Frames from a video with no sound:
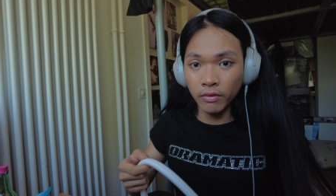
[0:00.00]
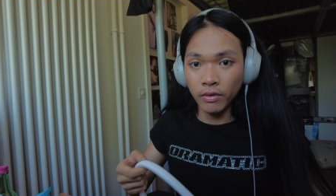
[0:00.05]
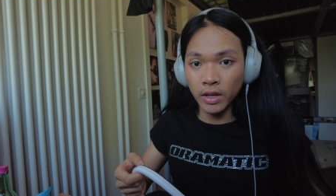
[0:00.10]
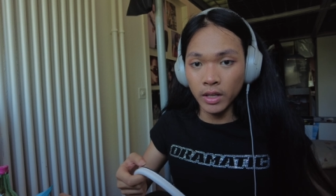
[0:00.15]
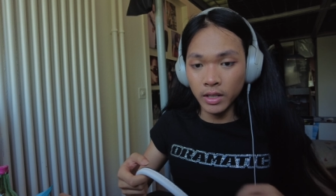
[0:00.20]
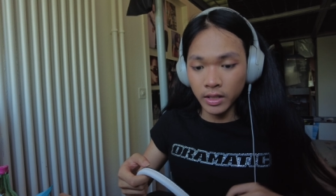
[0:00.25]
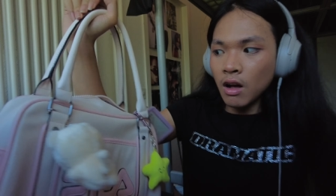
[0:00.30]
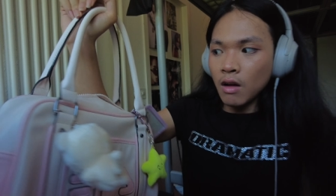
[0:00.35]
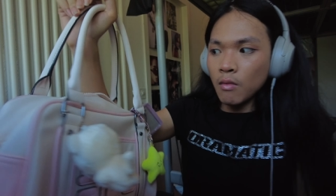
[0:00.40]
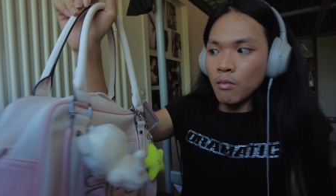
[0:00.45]

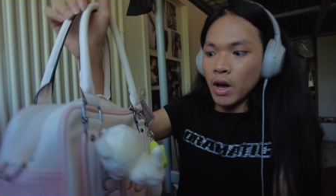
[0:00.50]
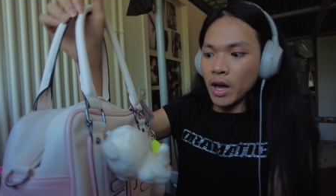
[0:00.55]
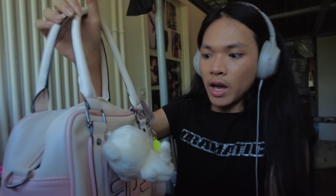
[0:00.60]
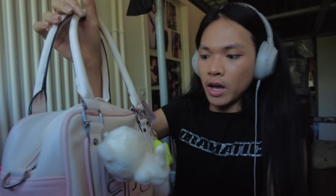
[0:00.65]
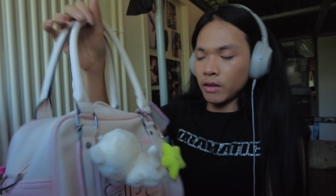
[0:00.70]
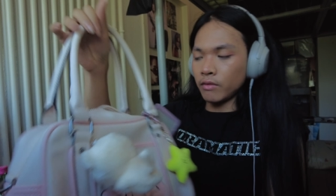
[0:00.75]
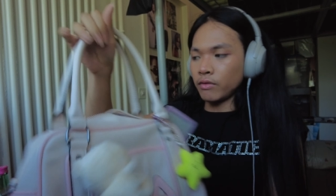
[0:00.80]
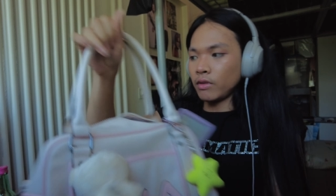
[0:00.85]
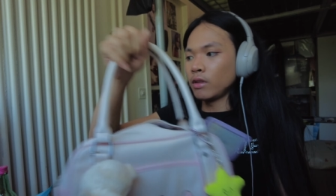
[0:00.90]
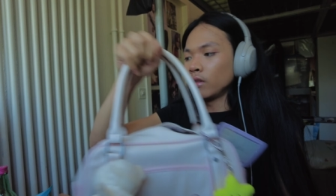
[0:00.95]
fits my
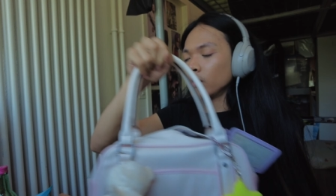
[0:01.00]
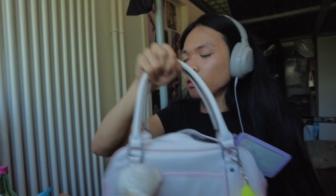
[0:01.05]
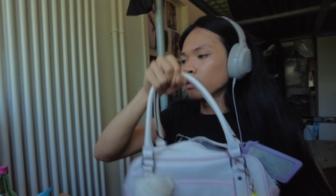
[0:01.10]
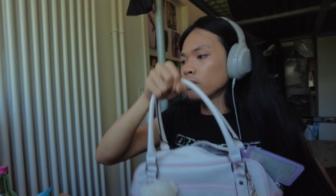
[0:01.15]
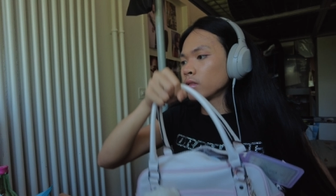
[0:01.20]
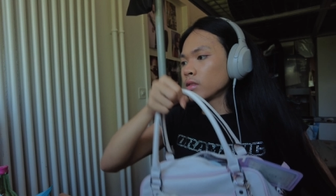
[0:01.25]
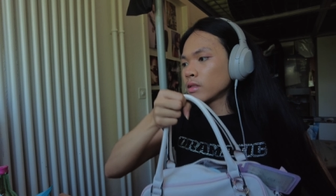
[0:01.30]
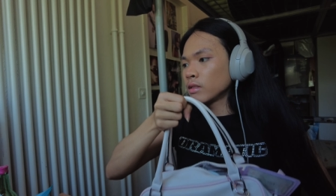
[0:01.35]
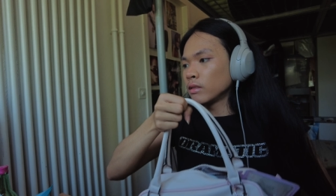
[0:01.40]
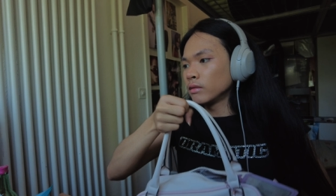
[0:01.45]

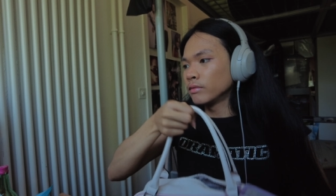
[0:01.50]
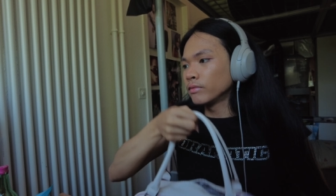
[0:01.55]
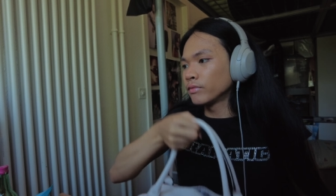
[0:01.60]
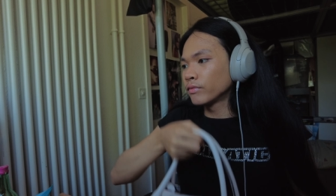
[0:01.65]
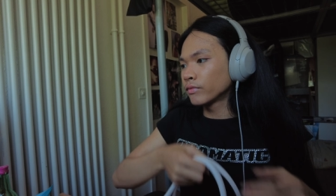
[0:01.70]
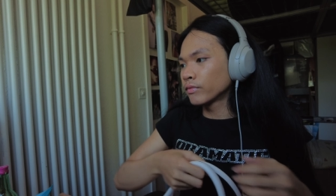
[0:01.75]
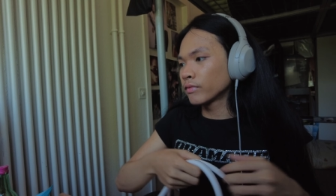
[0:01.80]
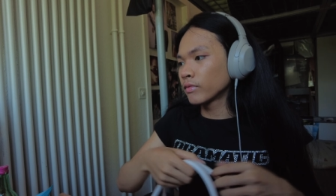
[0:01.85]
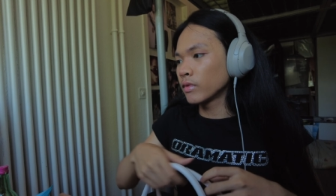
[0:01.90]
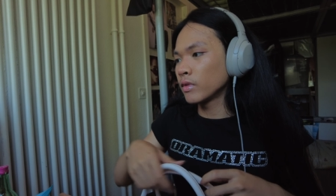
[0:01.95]
headphones
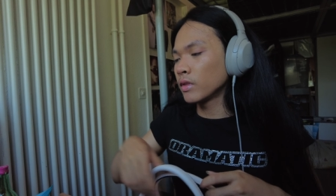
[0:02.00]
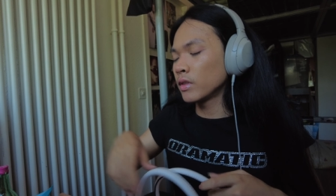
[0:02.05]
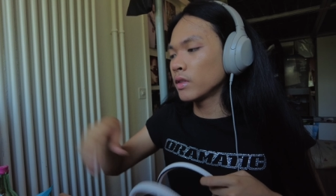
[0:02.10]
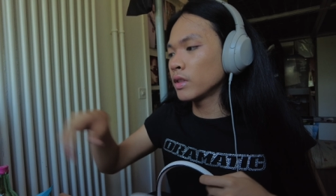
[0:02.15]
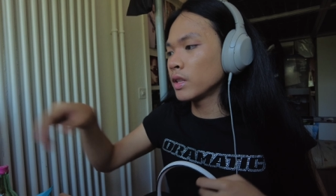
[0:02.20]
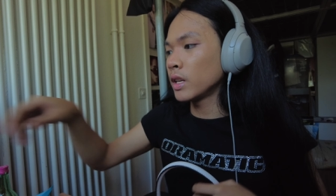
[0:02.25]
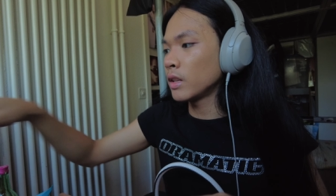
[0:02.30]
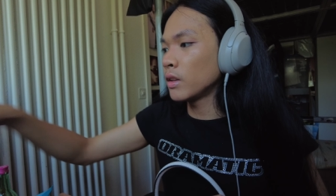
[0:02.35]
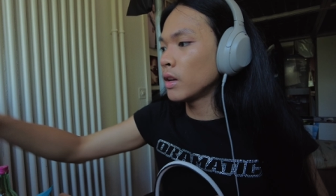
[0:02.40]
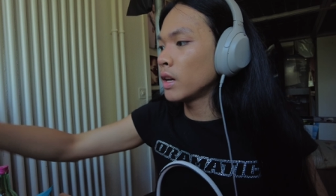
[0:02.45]

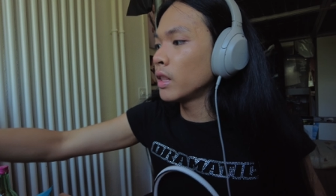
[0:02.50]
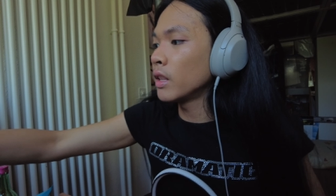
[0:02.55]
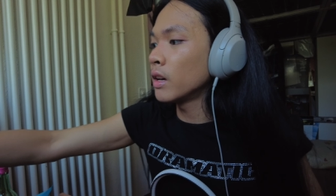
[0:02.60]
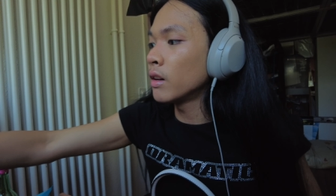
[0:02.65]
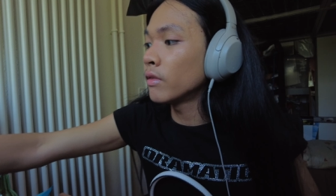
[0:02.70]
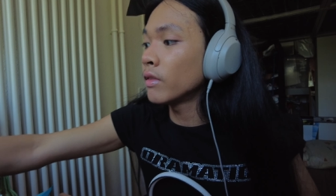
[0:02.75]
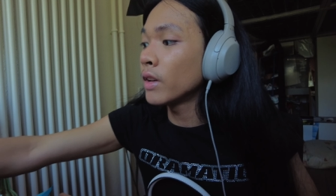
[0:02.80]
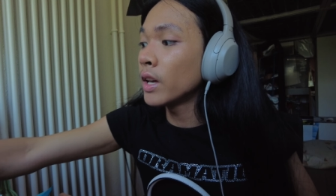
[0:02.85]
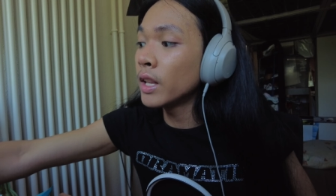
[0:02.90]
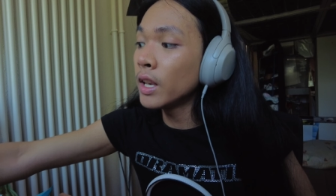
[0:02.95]
that I
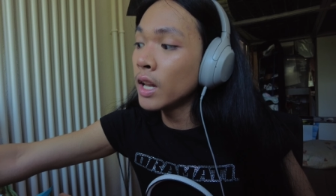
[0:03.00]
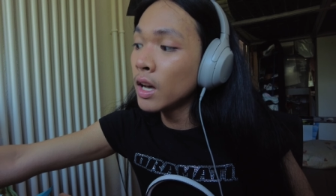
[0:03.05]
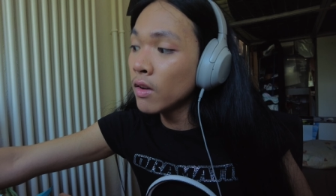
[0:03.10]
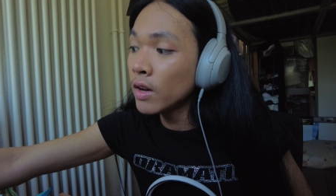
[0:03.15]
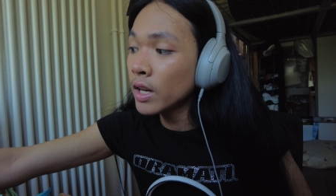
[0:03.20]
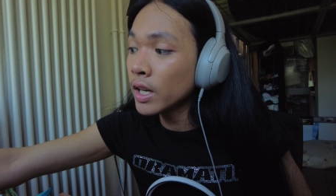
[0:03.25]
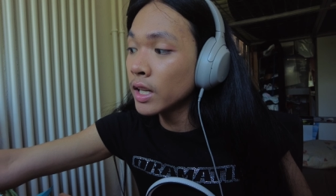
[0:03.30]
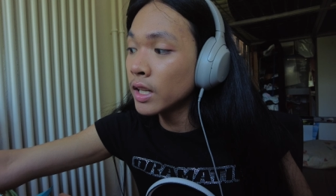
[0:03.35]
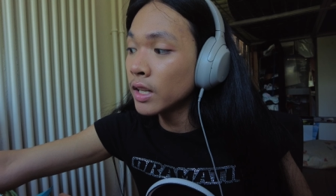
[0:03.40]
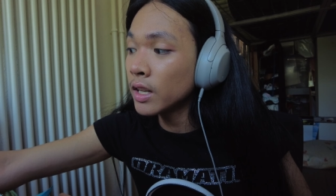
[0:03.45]
love. And now
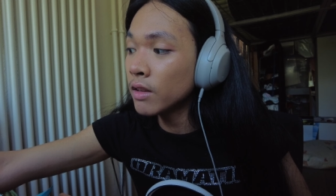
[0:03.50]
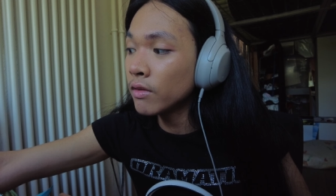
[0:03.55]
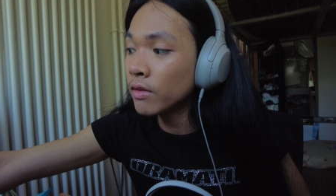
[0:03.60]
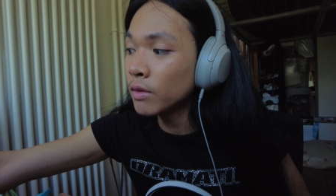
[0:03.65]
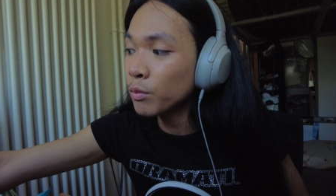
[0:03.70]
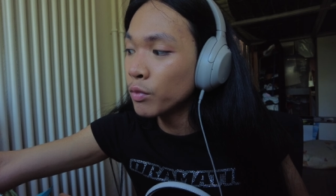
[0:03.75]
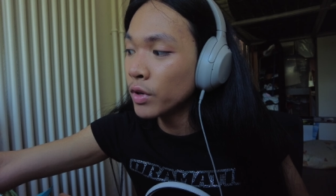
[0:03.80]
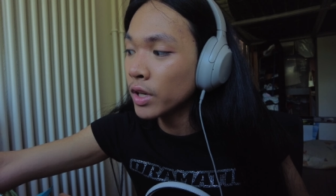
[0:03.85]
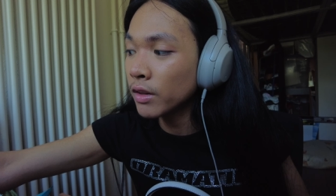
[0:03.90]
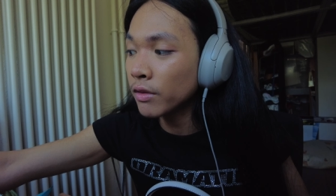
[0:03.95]
I can
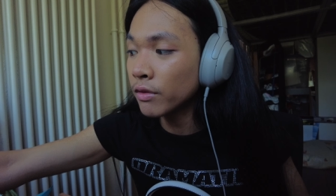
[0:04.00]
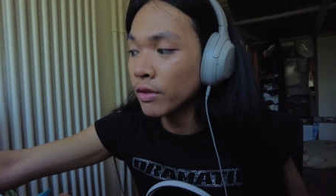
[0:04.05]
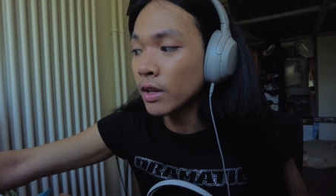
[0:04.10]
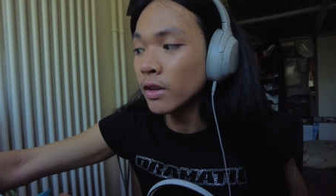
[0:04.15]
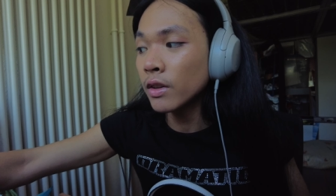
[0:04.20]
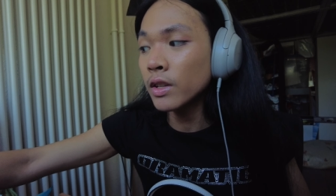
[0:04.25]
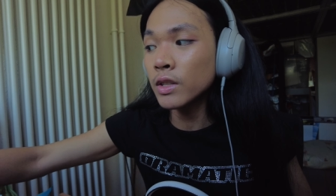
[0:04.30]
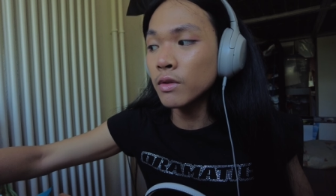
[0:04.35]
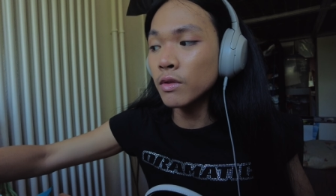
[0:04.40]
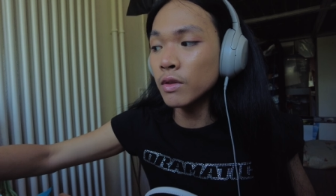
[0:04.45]
even bring a
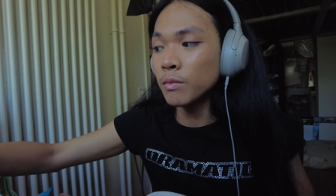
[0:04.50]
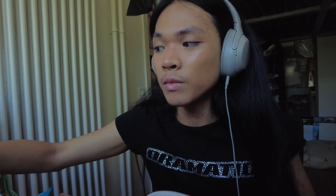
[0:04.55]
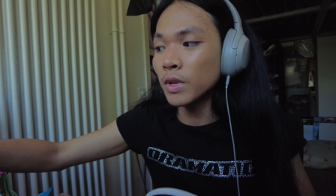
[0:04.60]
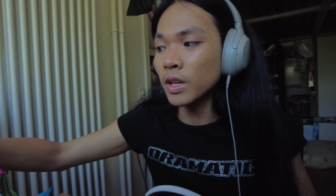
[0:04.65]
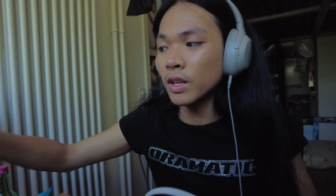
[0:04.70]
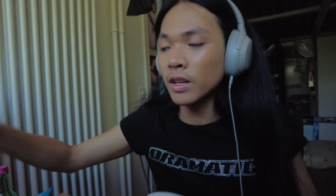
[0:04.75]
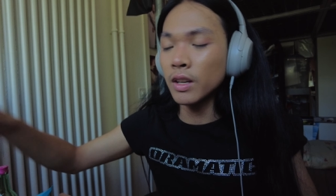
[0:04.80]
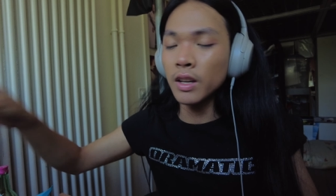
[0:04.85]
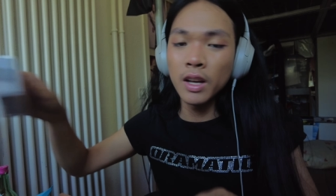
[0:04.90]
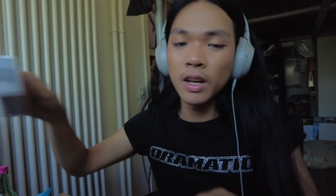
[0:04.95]
fragrance with me.